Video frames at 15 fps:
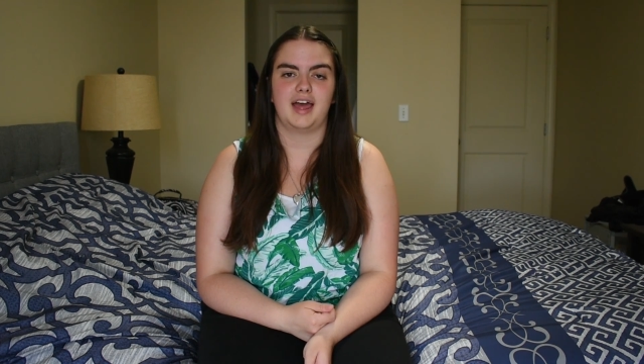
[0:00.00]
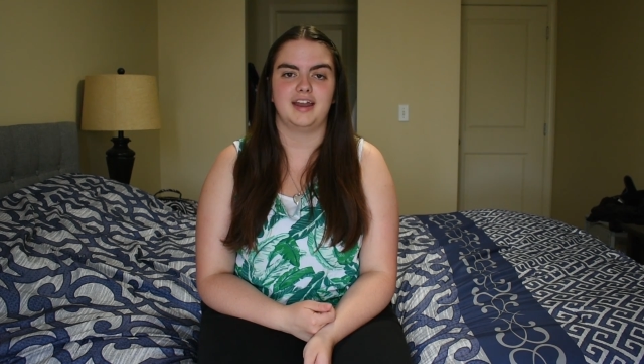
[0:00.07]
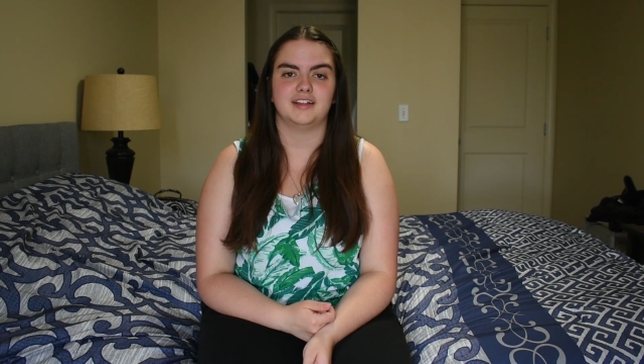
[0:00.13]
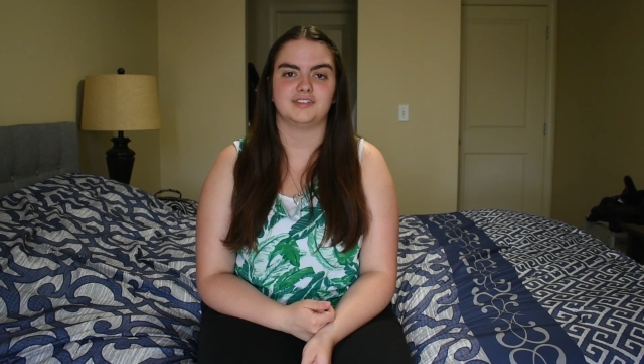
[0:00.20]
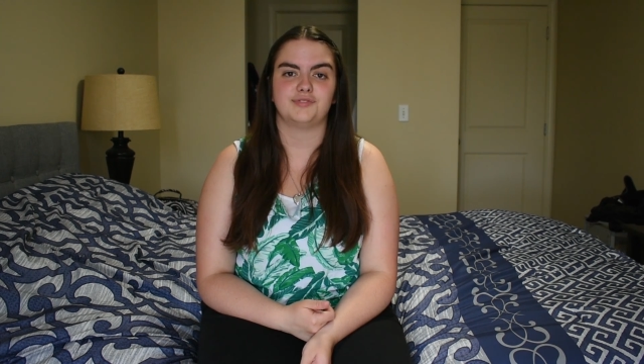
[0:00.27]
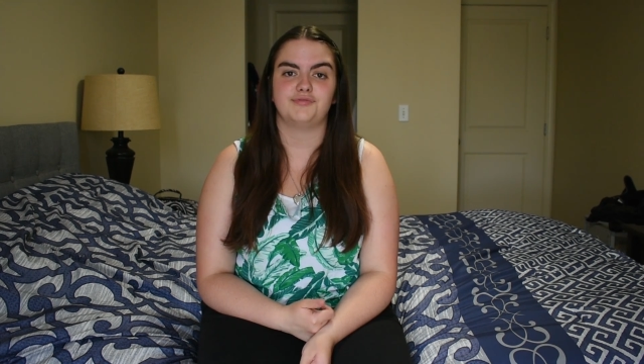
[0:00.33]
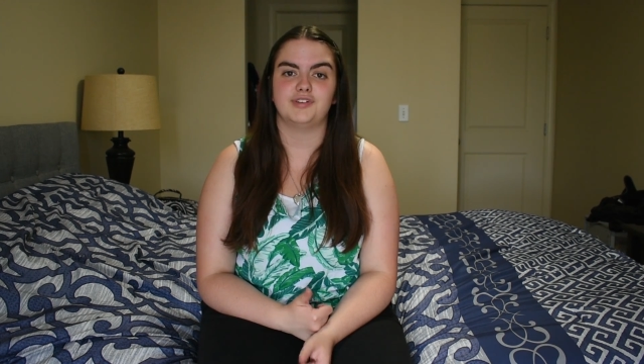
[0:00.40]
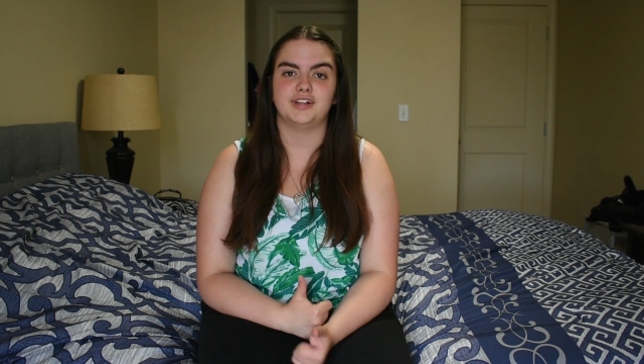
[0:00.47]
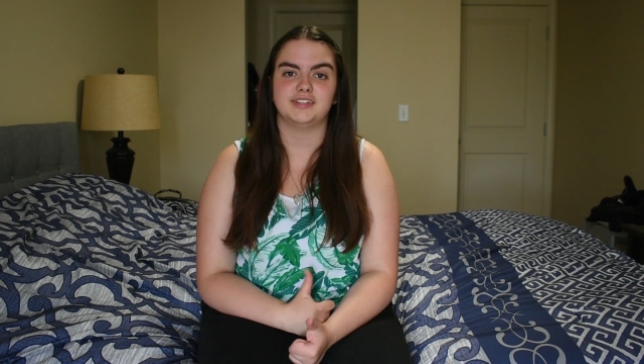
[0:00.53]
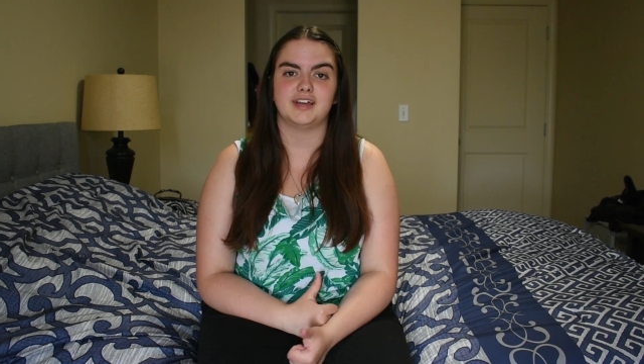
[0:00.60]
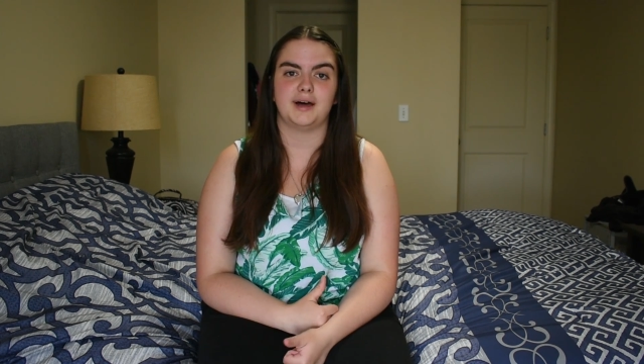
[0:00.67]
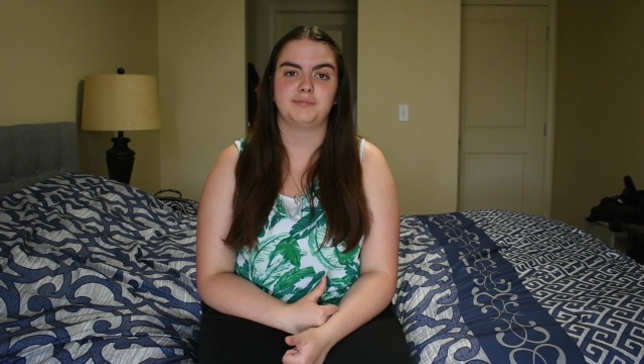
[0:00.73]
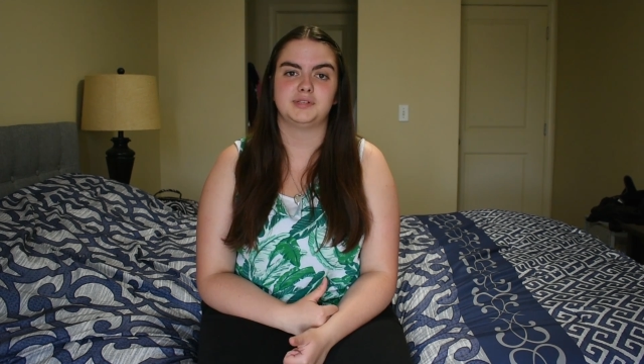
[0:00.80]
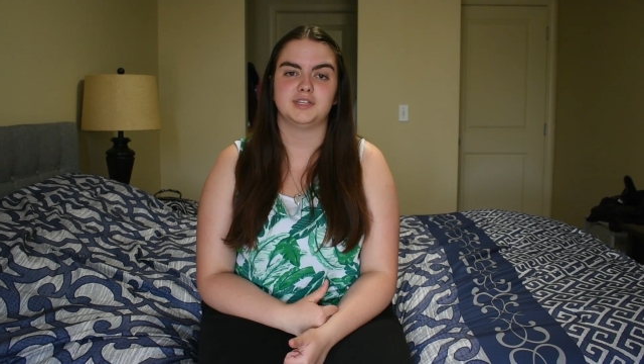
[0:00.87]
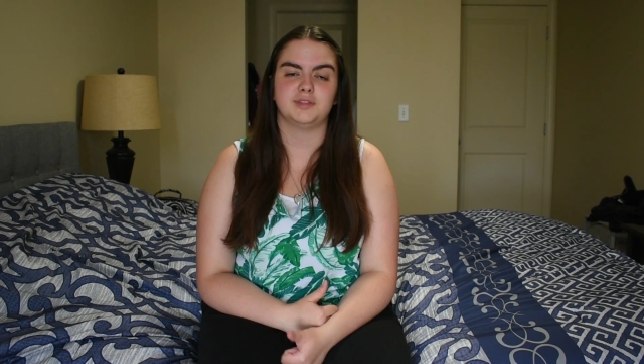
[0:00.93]
and it's filled
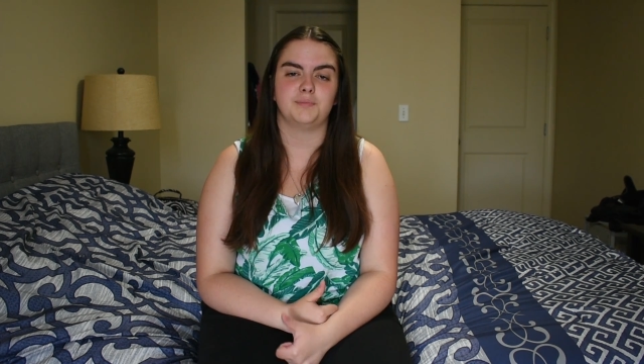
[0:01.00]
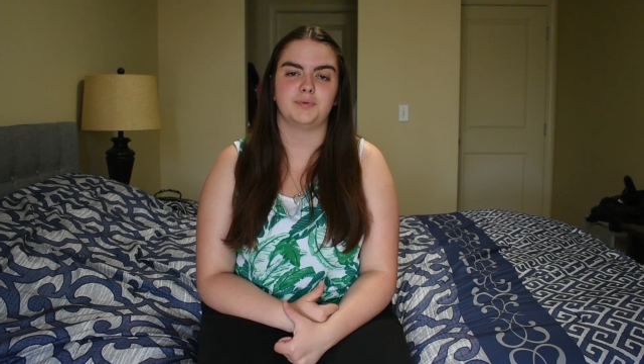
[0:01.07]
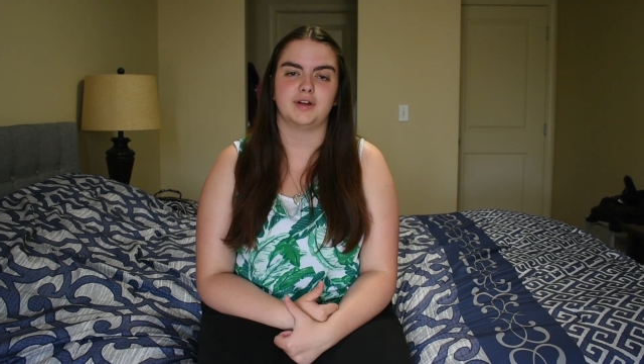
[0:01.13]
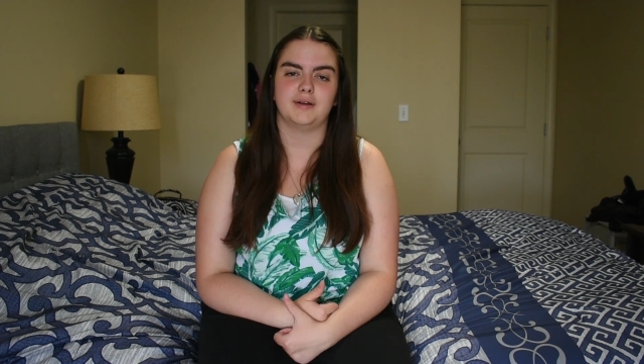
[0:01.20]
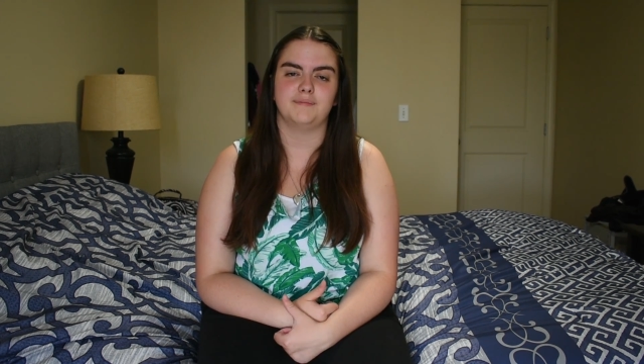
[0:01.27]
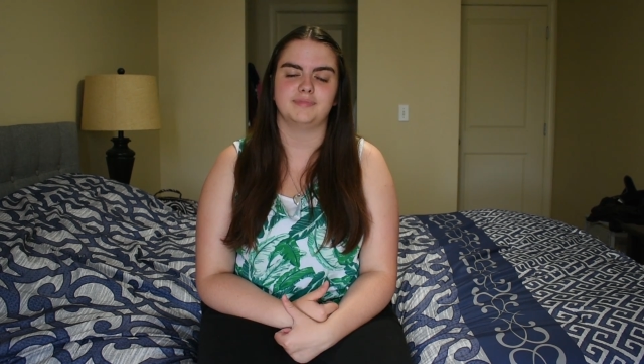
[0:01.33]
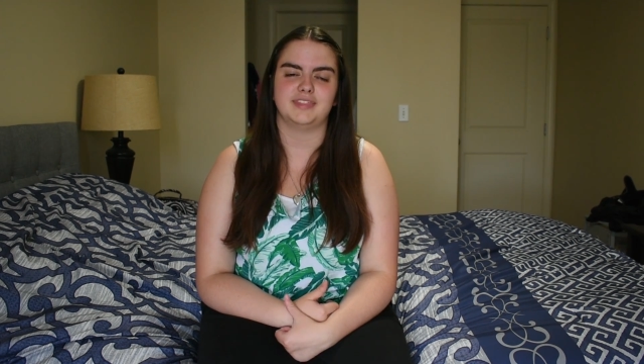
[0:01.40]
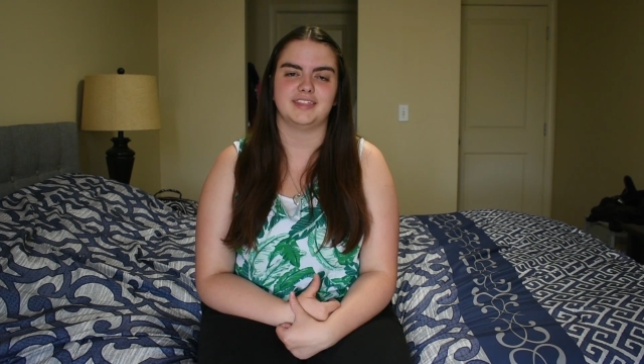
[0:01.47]
up to the brim,